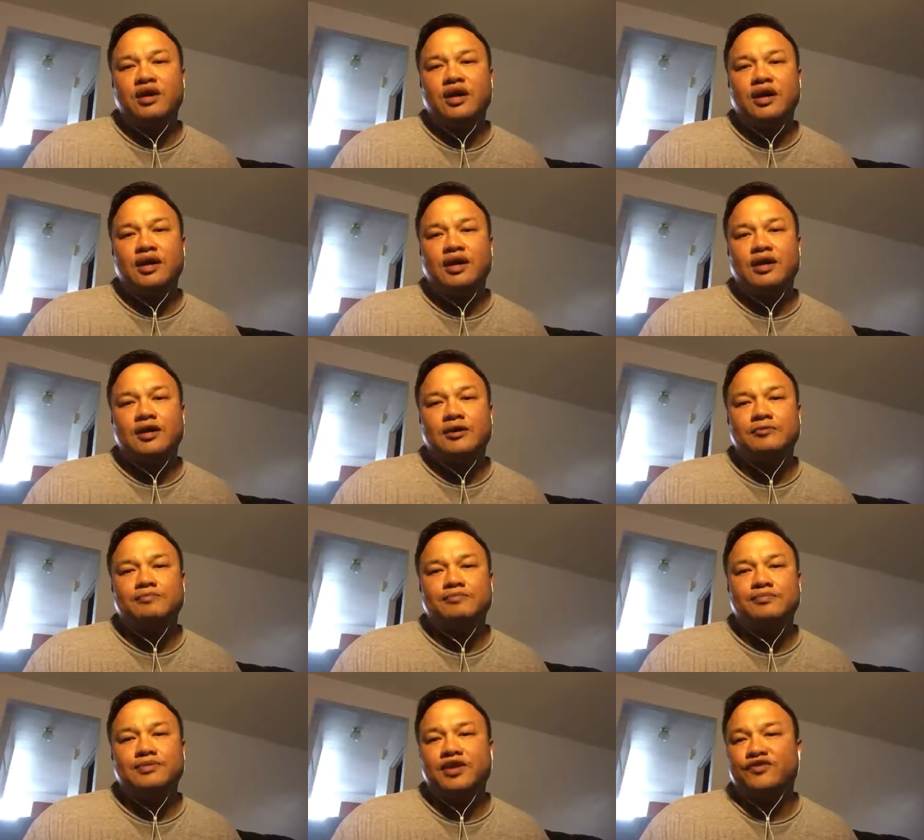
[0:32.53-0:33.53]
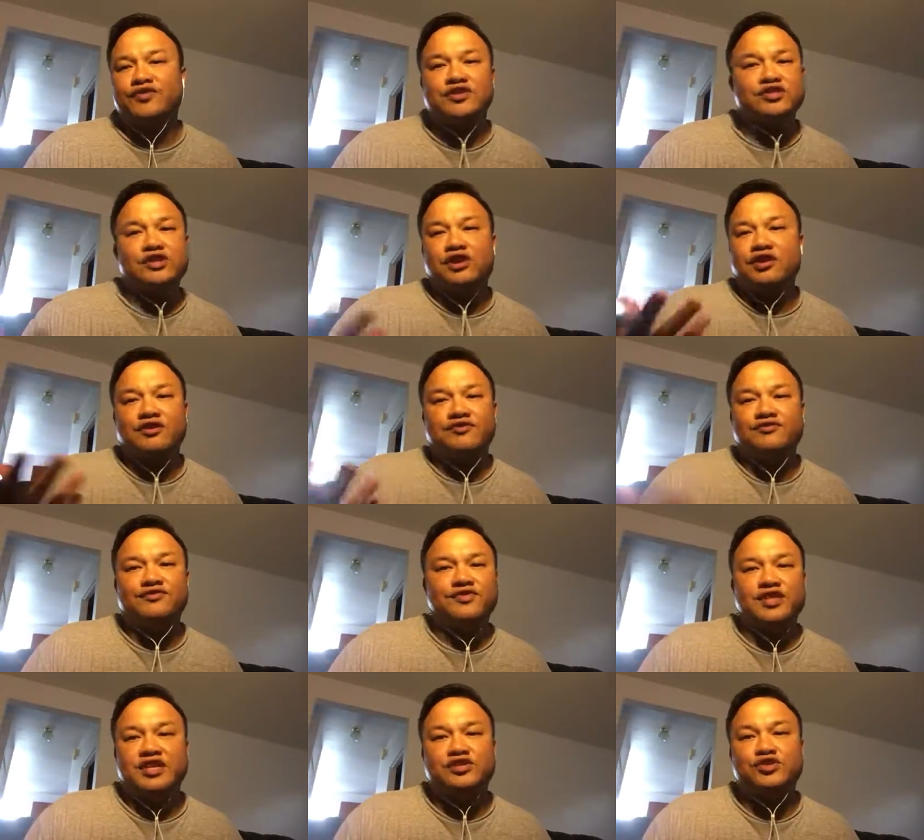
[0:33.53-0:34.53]
um, difference of
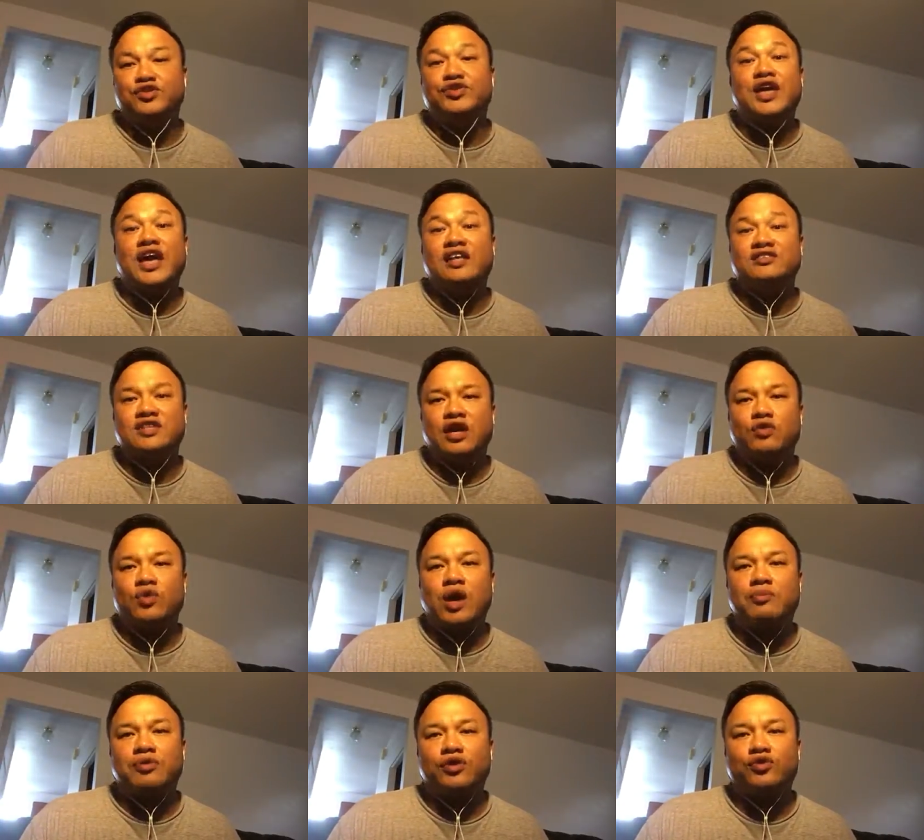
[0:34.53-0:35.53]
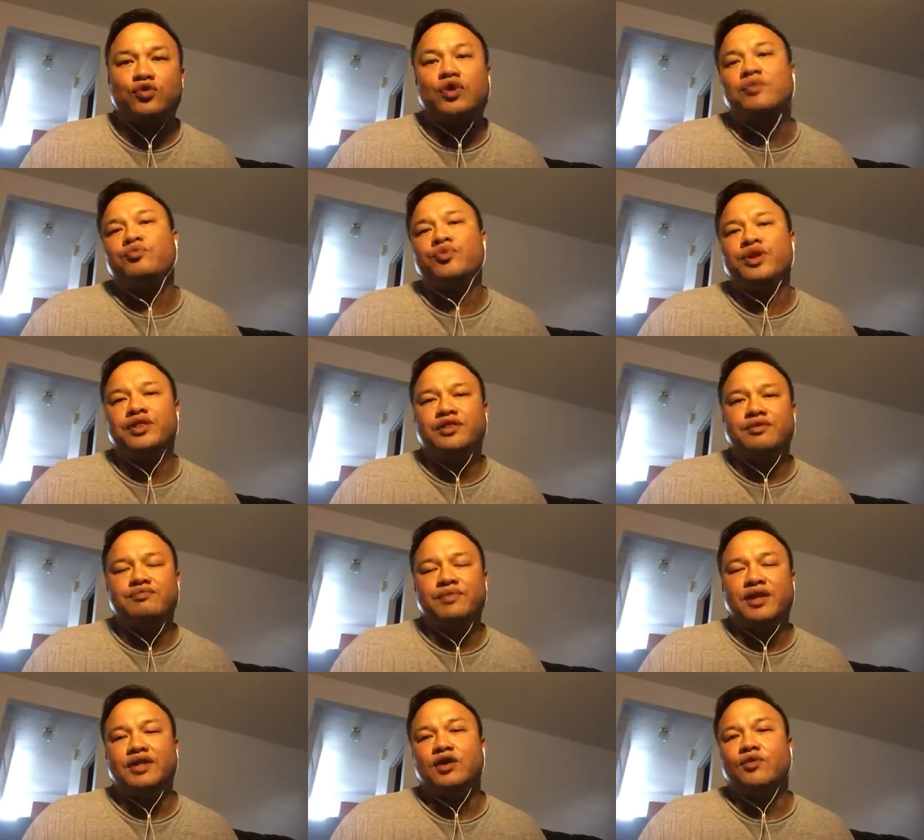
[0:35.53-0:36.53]
these two dads that Robert grew up with
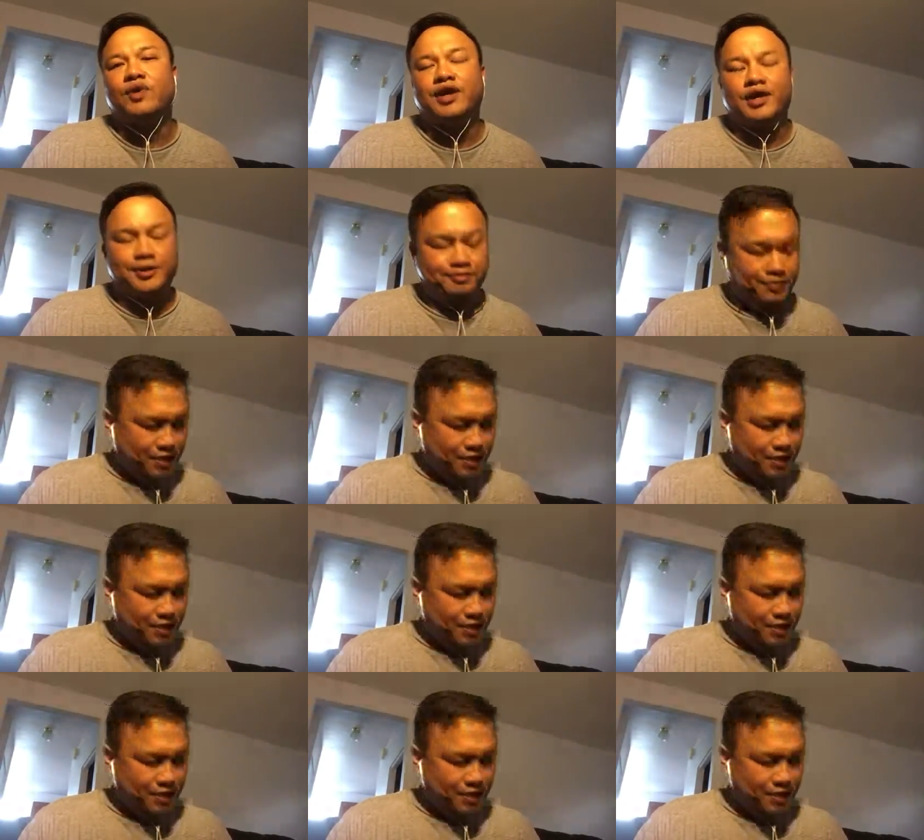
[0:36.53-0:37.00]
in Hawaii.